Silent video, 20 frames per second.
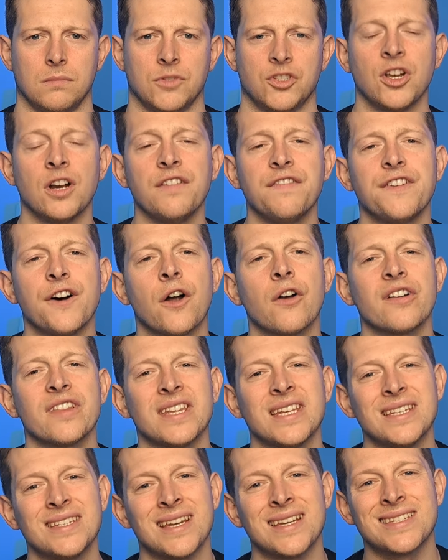So far in
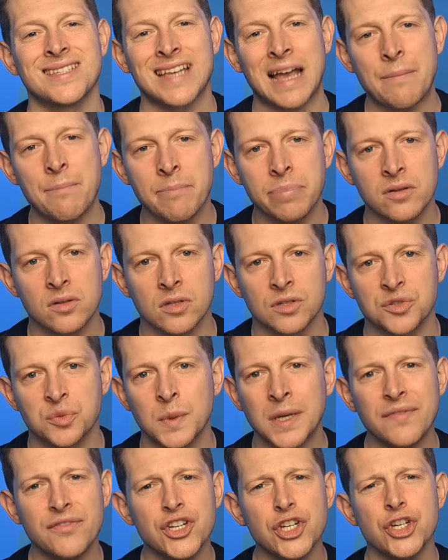these examples,
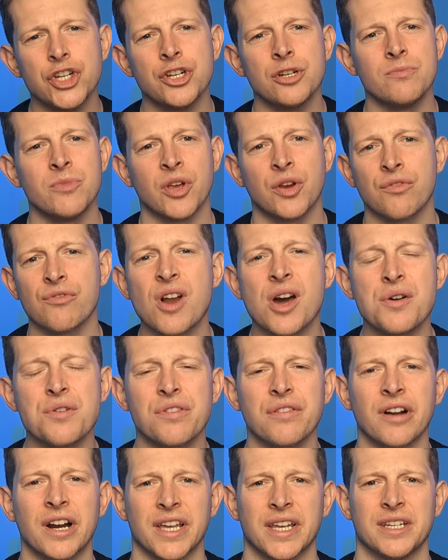we've assumed the
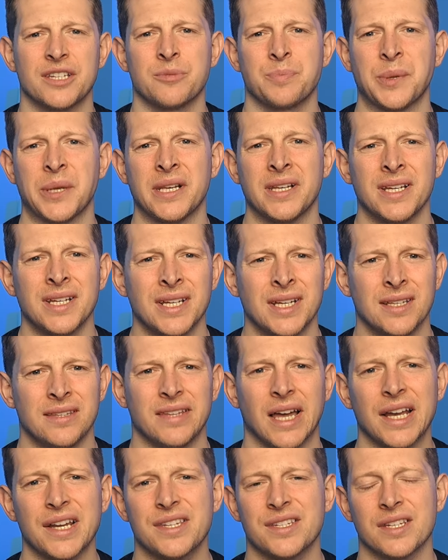growth rate has been
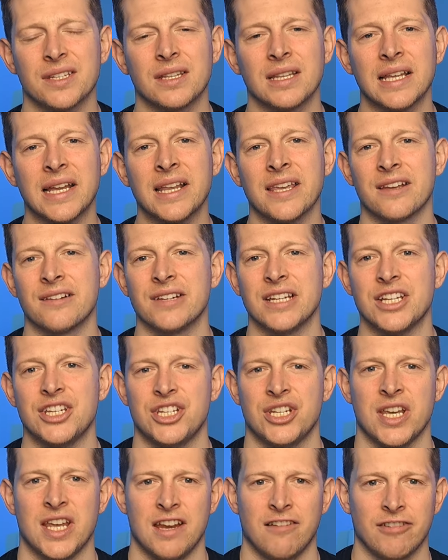nice and linear
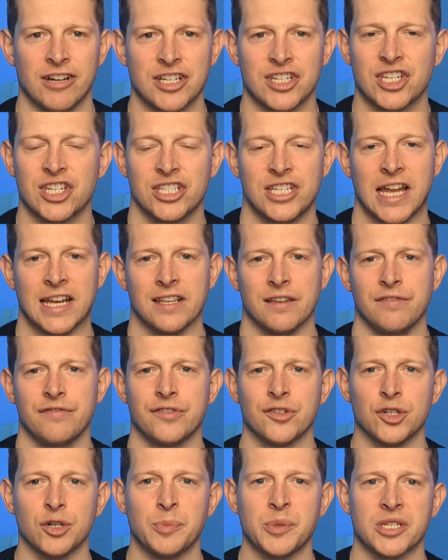each year at a steady
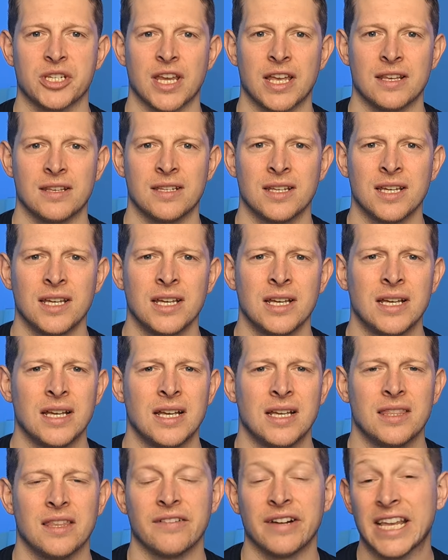4%.
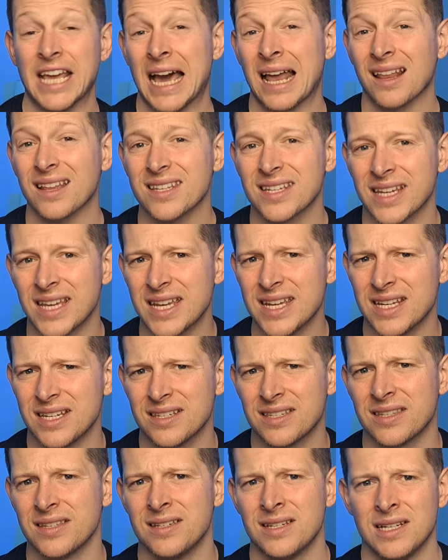The reality
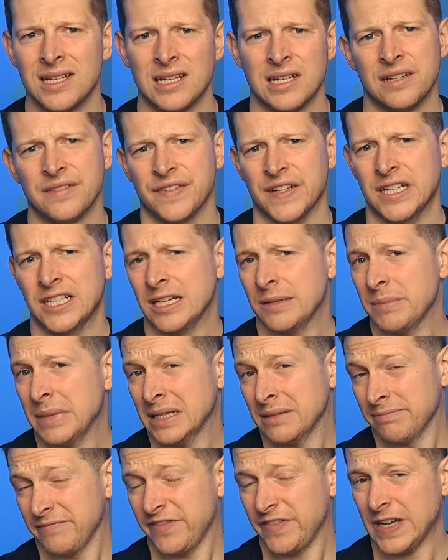is that
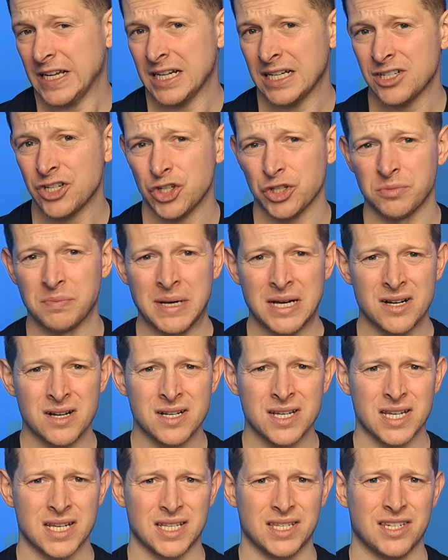financial
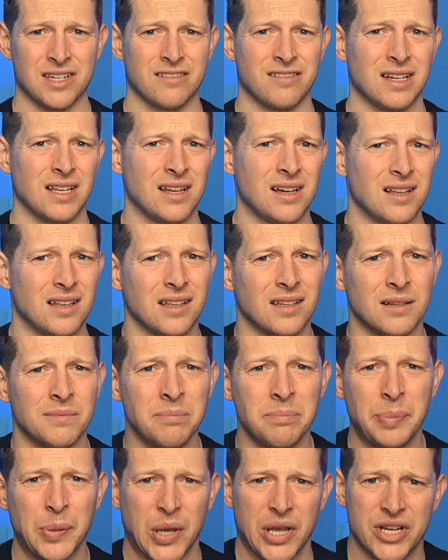markets are a lot
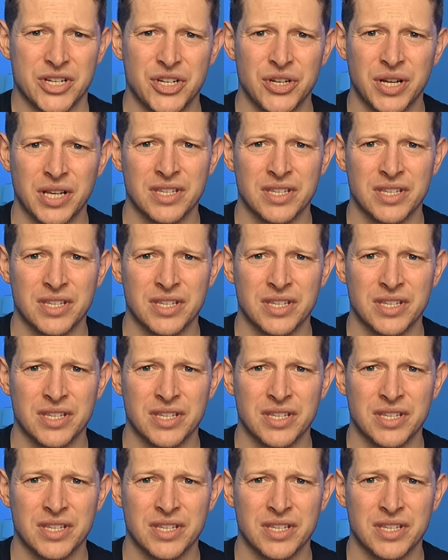lumpier, as you